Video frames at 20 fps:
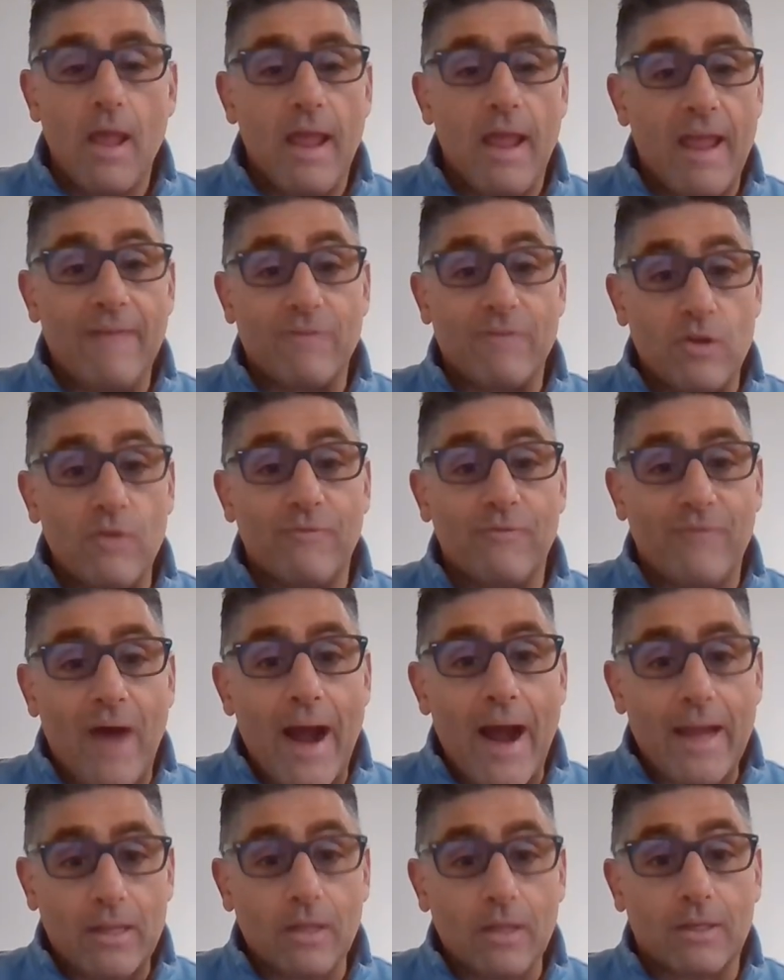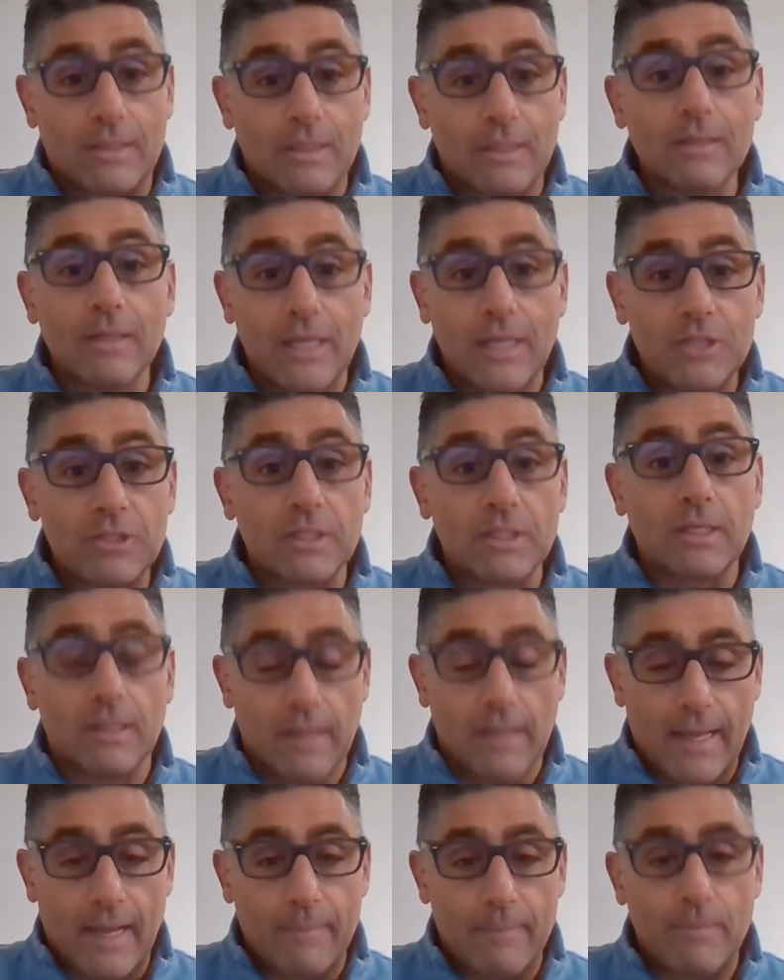If you file a collision
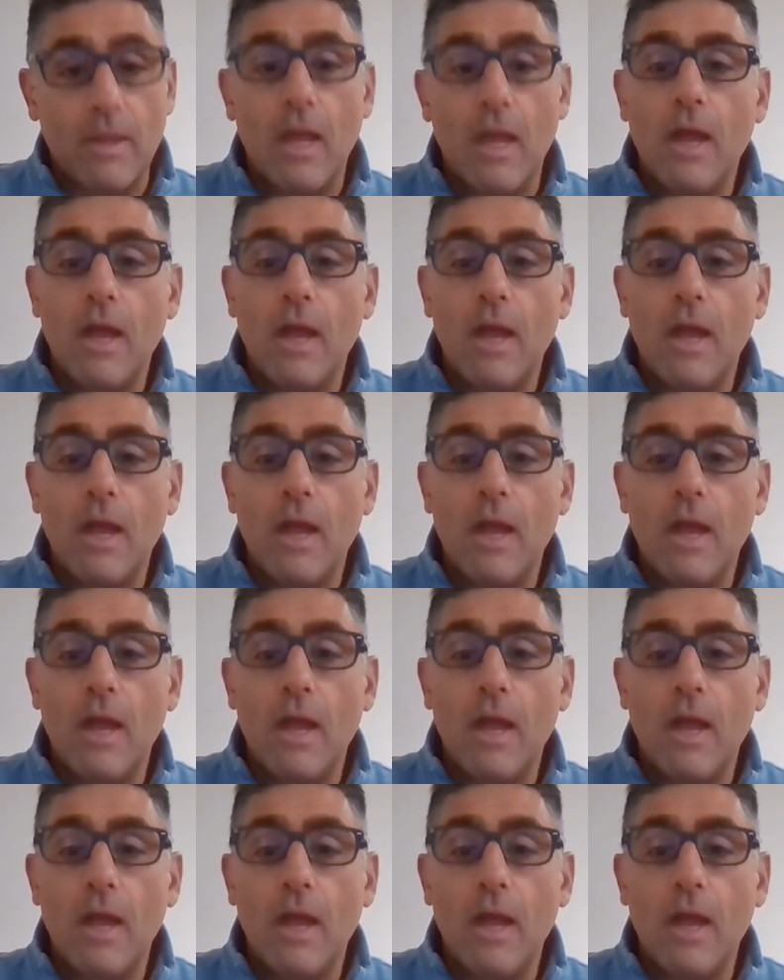claim,